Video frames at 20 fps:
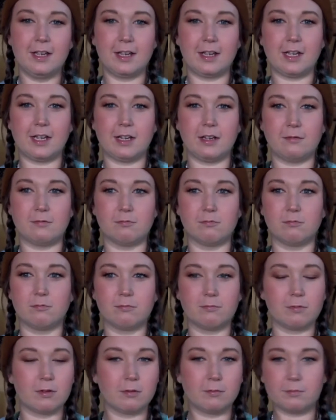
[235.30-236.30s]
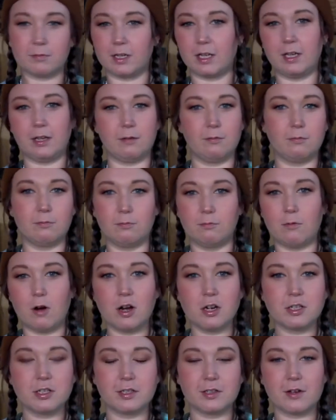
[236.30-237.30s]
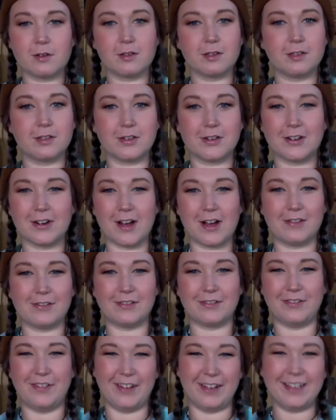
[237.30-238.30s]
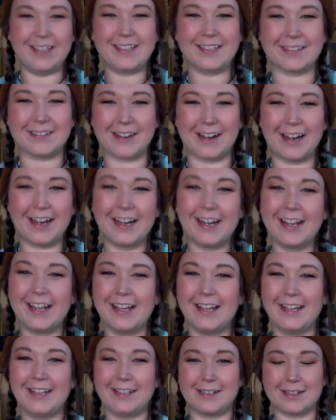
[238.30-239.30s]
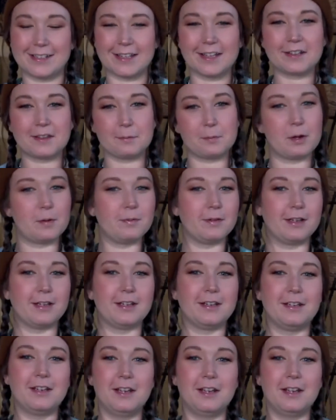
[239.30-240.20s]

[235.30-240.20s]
He, he, he washes all the dirt off of us, right? Just like the pumpkin.